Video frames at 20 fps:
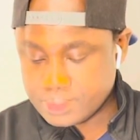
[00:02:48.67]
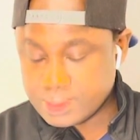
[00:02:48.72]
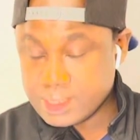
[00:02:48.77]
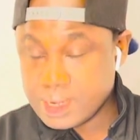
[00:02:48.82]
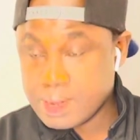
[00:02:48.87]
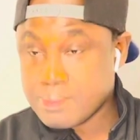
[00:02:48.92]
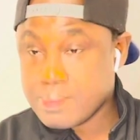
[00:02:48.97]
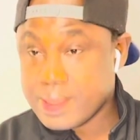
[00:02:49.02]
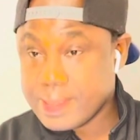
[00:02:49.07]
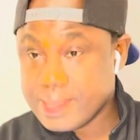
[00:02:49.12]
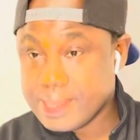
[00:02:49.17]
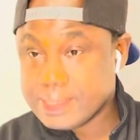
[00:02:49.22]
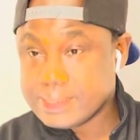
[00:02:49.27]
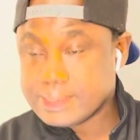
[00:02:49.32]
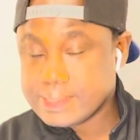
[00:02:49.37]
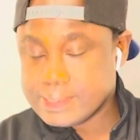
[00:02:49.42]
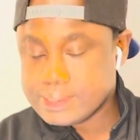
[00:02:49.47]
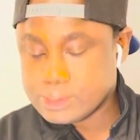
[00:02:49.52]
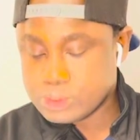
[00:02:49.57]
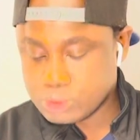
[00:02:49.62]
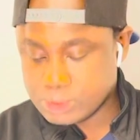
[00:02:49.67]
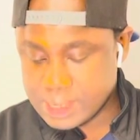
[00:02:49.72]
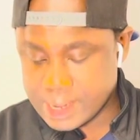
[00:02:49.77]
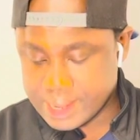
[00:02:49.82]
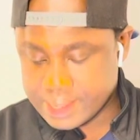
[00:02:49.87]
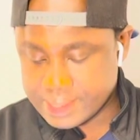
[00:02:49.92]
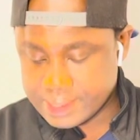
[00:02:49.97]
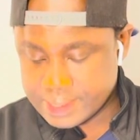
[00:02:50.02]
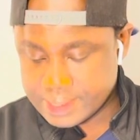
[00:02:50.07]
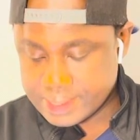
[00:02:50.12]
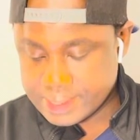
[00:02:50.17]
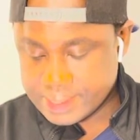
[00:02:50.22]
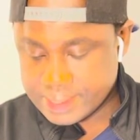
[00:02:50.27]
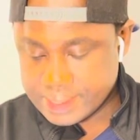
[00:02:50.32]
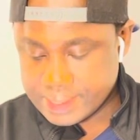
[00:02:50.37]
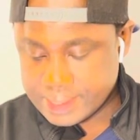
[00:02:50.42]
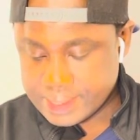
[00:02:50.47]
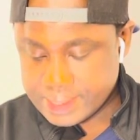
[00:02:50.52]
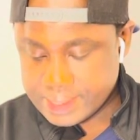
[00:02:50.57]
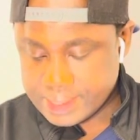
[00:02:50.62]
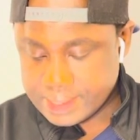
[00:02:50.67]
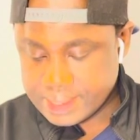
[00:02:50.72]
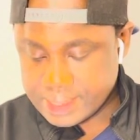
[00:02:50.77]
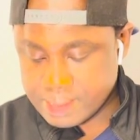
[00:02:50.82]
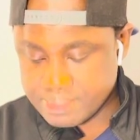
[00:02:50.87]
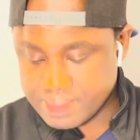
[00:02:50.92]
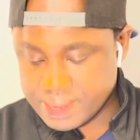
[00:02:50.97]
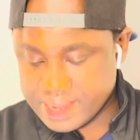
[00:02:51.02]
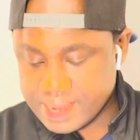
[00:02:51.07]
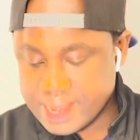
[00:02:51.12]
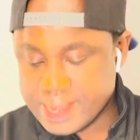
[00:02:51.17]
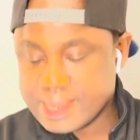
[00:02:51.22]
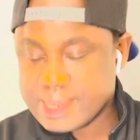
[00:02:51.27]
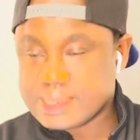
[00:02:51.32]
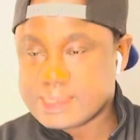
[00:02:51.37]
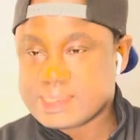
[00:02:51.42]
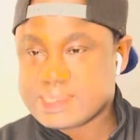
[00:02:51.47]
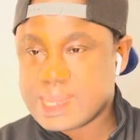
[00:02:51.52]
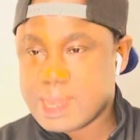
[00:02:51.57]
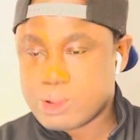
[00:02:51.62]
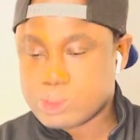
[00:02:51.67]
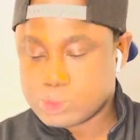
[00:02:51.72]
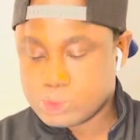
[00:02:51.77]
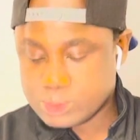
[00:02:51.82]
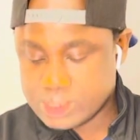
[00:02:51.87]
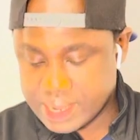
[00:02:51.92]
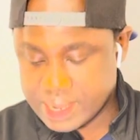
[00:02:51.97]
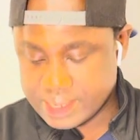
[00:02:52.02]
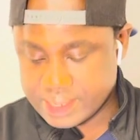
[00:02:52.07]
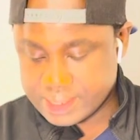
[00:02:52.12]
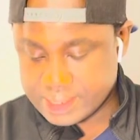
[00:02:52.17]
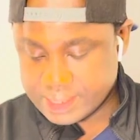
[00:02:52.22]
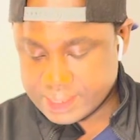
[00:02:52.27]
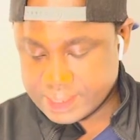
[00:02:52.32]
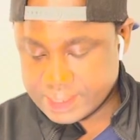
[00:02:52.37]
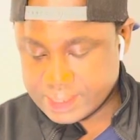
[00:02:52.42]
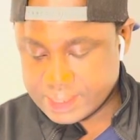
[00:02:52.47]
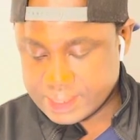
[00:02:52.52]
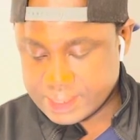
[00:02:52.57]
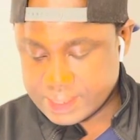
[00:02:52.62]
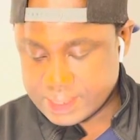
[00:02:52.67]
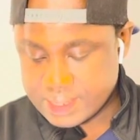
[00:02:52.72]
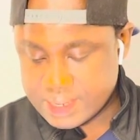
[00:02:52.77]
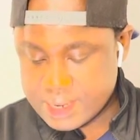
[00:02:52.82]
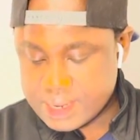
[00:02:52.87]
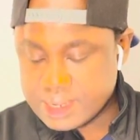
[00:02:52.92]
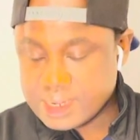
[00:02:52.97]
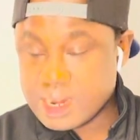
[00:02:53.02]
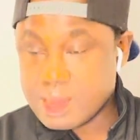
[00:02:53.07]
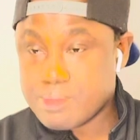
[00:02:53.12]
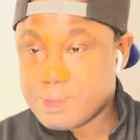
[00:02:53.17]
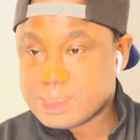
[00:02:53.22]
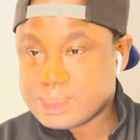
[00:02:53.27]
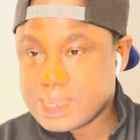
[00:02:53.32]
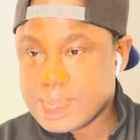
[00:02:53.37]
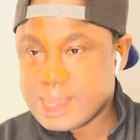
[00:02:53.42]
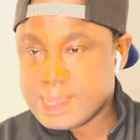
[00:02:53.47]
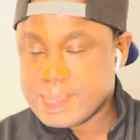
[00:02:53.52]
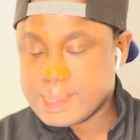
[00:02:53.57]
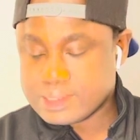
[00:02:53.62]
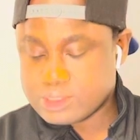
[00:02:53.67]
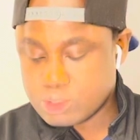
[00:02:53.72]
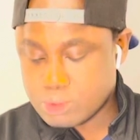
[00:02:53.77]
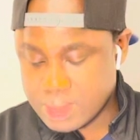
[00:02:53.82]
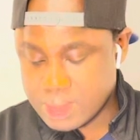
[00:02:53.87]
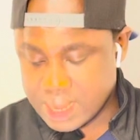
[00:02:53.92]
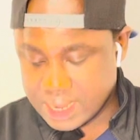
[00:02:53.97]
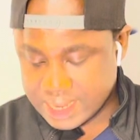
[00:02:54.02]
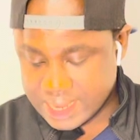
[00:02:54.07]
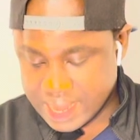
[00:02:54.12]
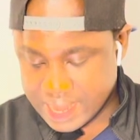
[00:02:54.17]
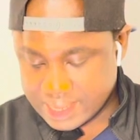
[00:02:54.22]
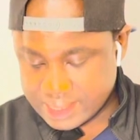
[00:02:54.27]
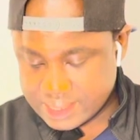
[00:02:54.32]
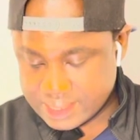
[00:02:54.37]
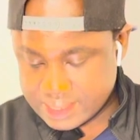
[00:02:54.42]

Number eight is Sudan. Number nine is South Sudan. Number 10 is Somalia.